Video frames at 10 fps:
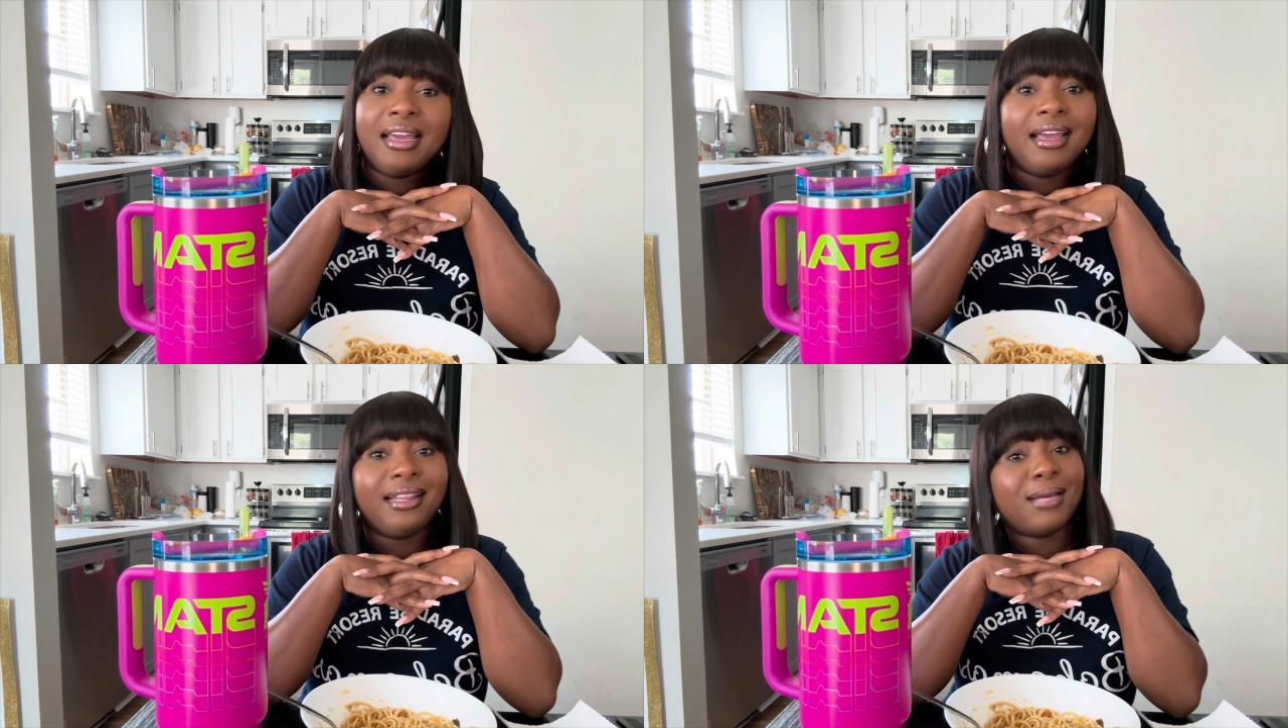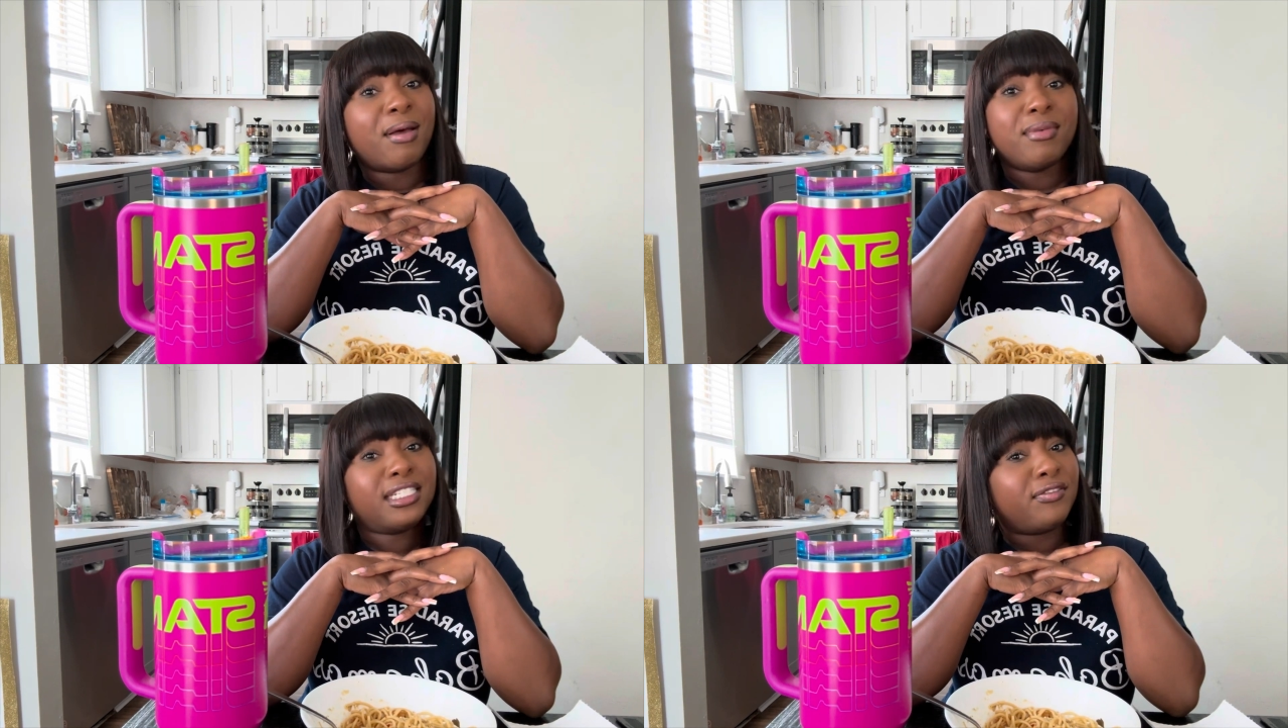And then
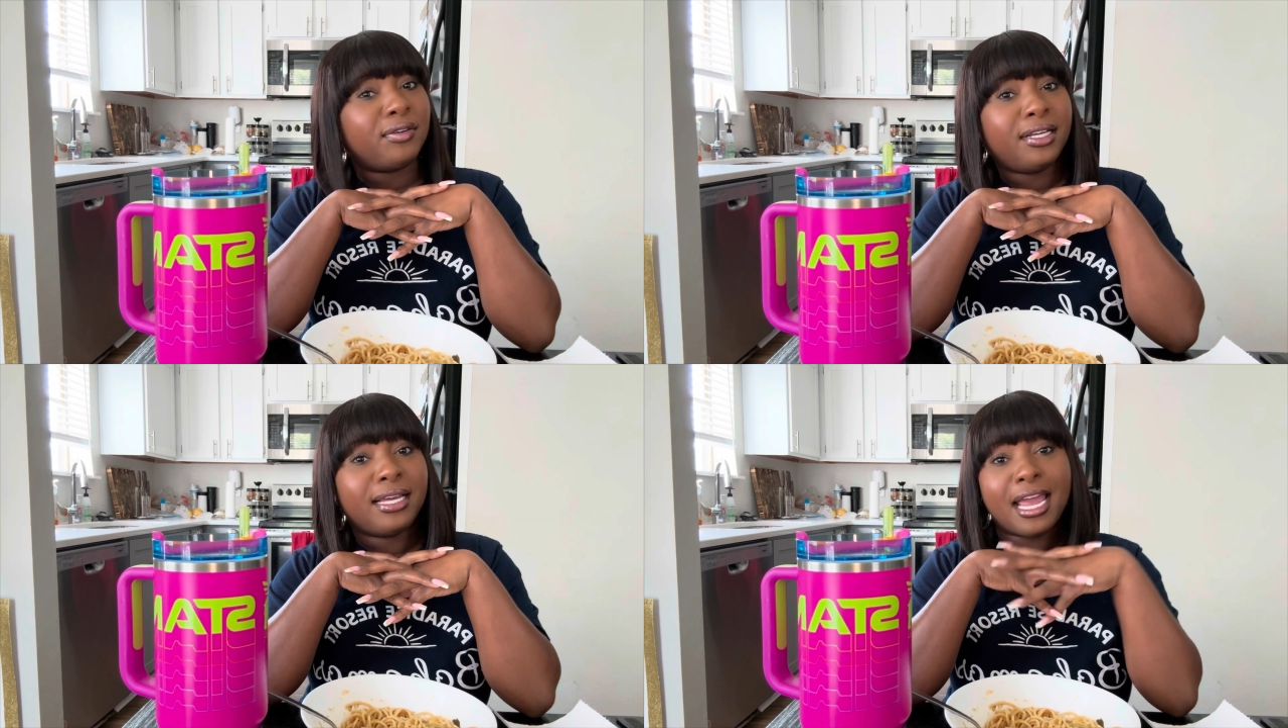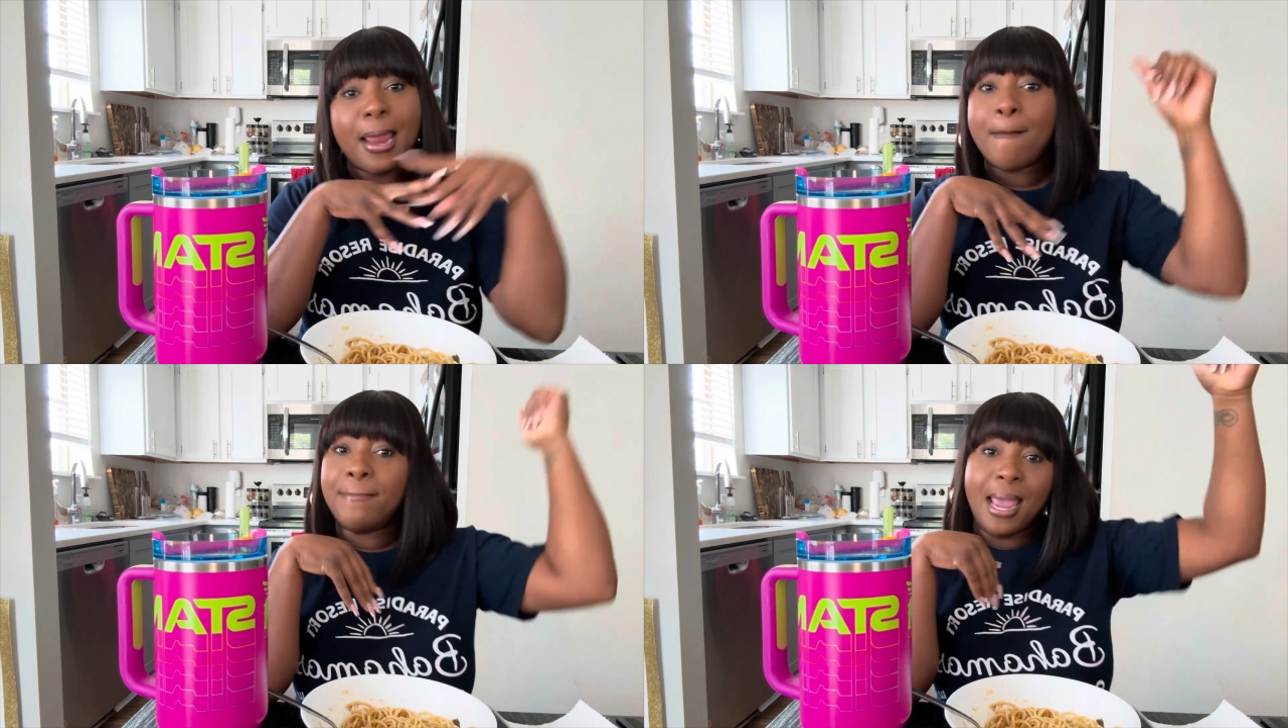my best friend
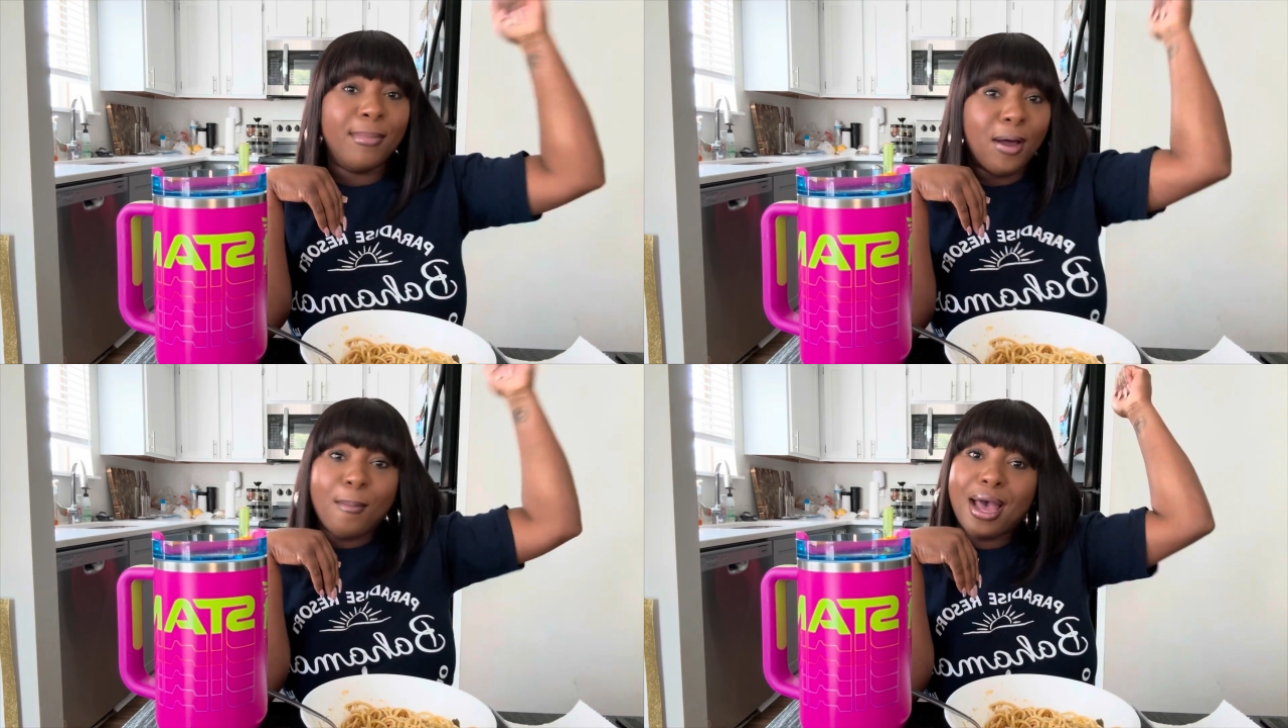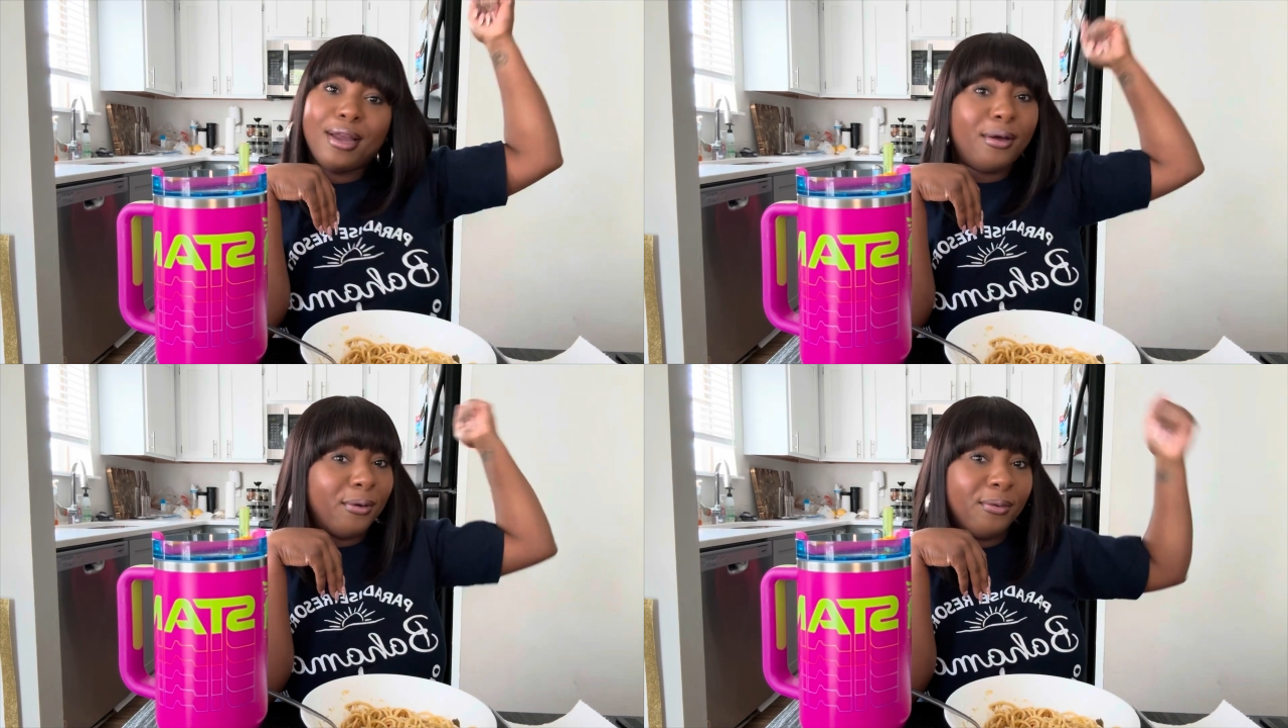came bamming on my
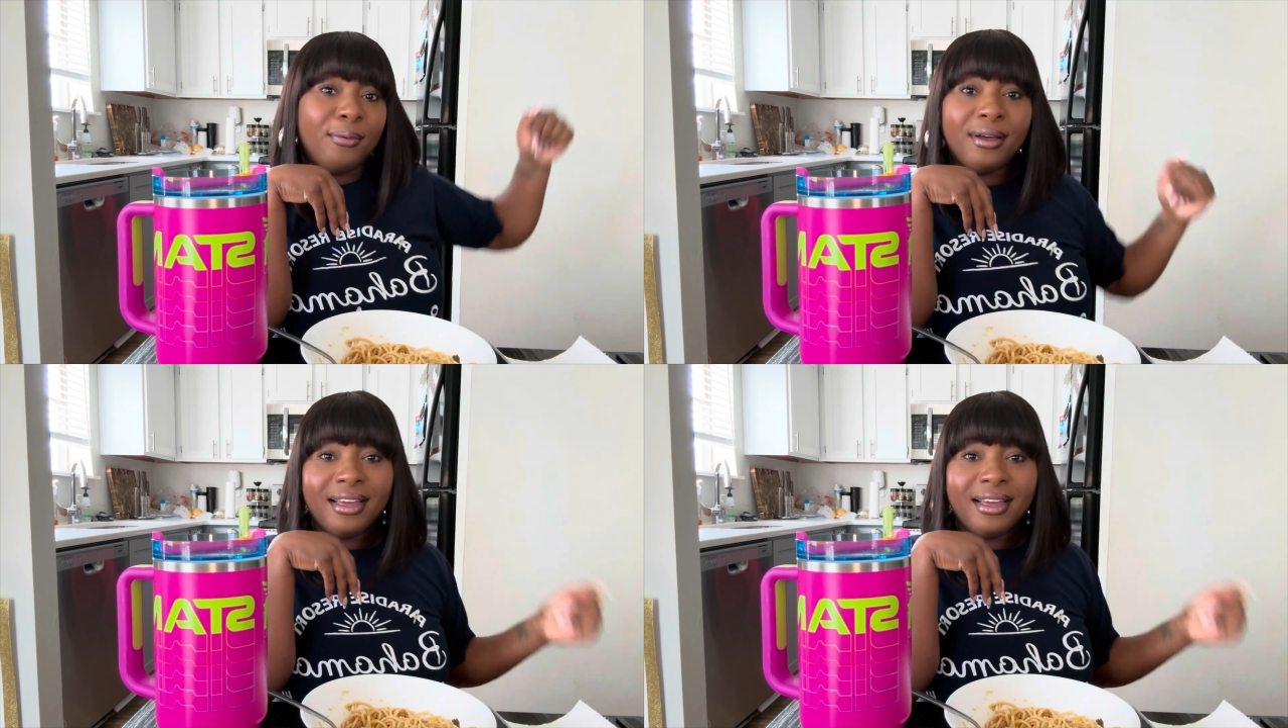door,